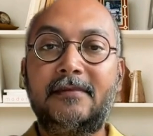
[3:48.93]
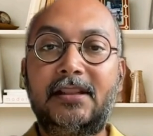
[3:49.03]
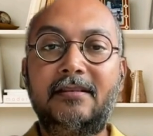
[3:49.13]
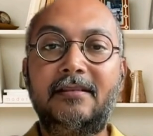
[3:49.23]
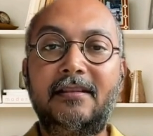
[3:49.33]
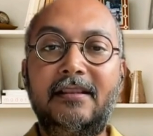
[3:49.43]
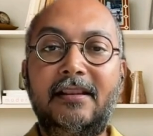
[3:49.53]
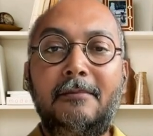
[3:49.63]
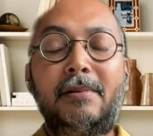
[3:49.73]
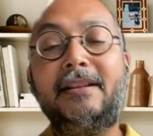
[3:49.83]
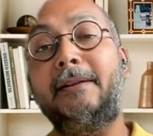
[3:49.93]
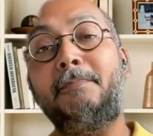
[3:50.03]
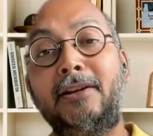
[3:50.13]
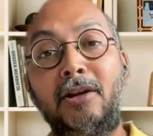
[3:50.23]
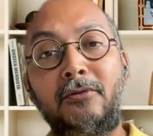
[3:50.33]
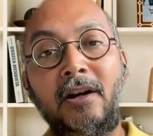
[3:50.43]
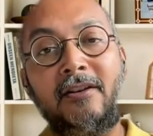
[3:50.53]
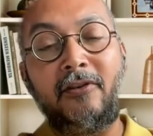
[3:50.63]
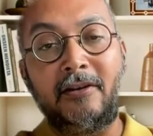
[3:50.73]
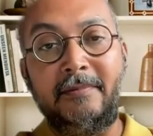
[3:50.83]
Right? But that might not
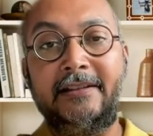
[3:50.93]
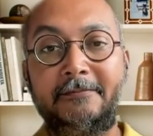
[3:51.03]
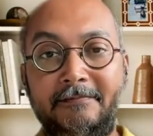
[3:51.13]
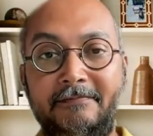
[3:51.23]
work for me,